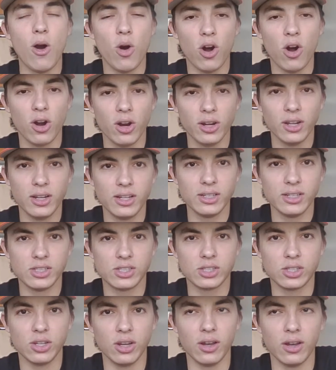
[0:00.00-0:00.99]
hard it
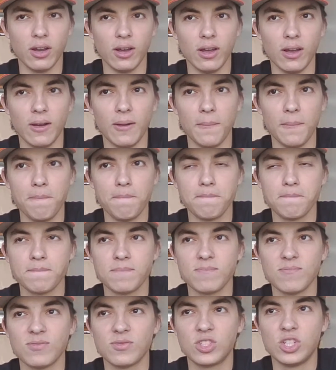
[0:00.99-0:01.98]
is to
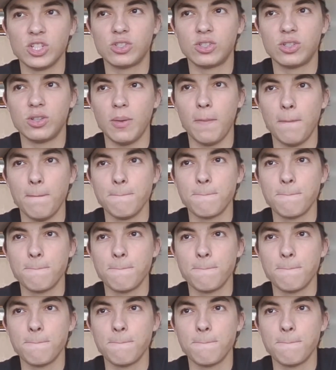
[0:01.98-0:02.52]
just